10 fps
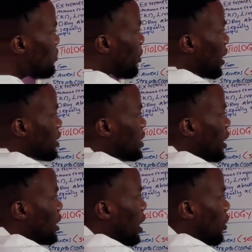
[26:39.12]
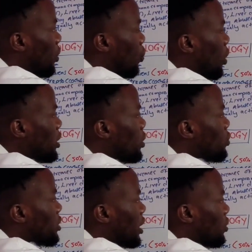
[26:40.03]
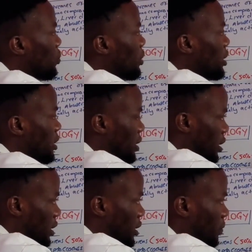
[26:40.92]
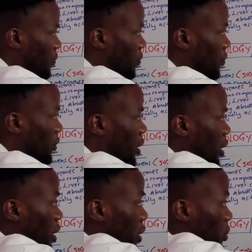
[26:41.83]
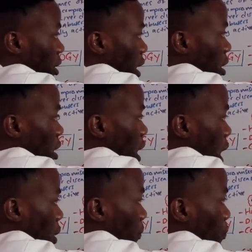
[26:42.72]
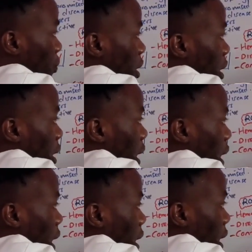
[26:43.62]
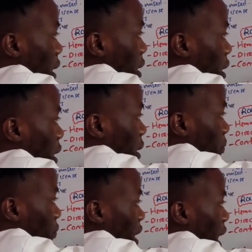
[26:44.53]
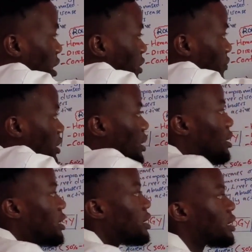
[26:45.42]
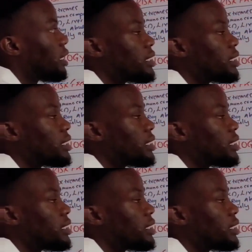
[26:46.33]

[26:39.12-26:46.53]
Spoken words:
bacteria now, what they will start doing is this. They will start now activating these